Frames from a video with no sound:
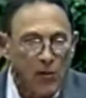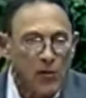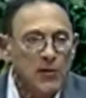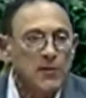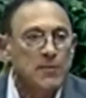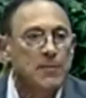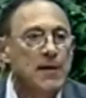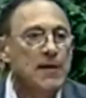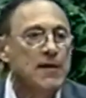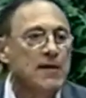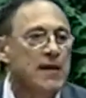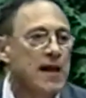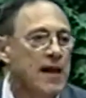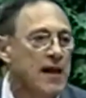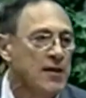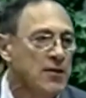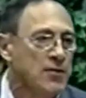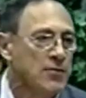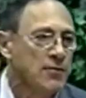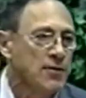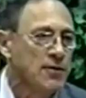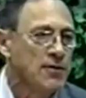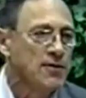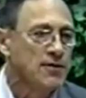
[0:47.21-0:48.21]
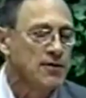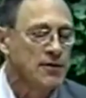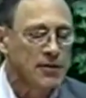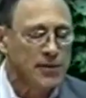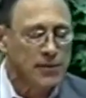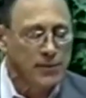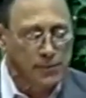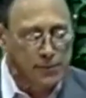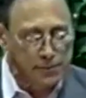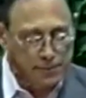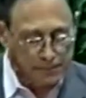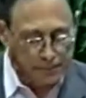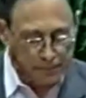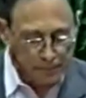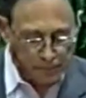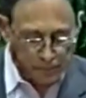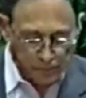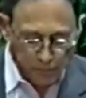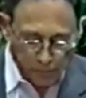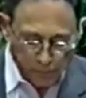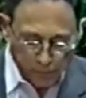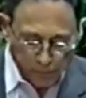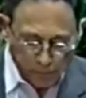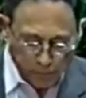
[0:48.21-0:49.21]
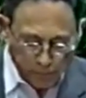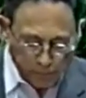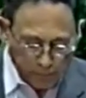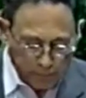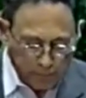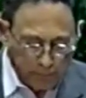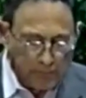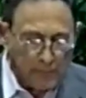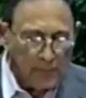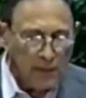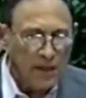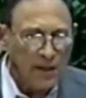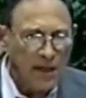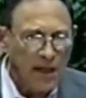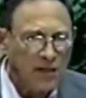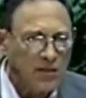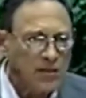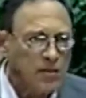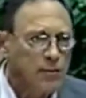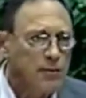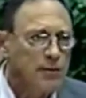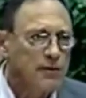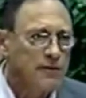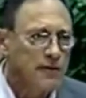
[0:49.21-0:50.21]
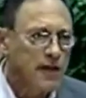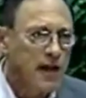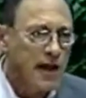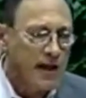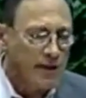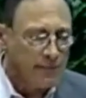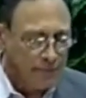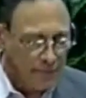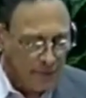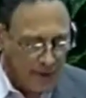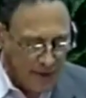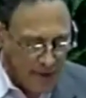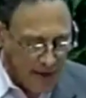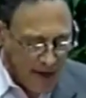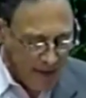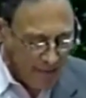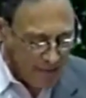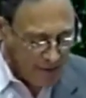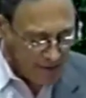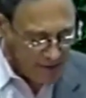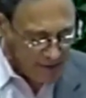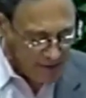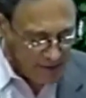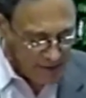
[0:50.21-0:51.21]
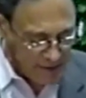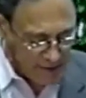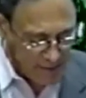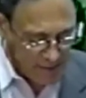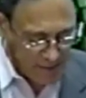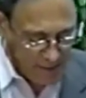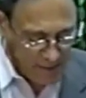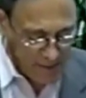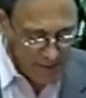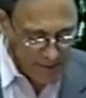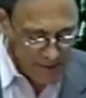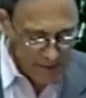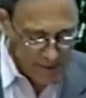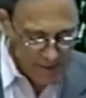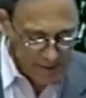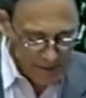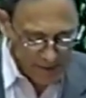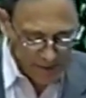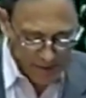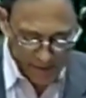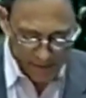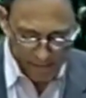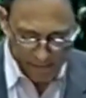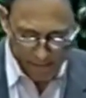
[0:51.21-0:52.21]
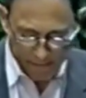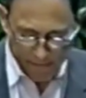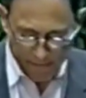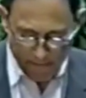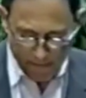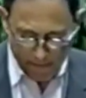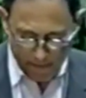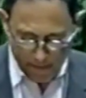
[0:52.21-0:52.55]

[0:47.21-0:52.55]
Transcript: always been dangerous to get too involved with anomalous experiences, and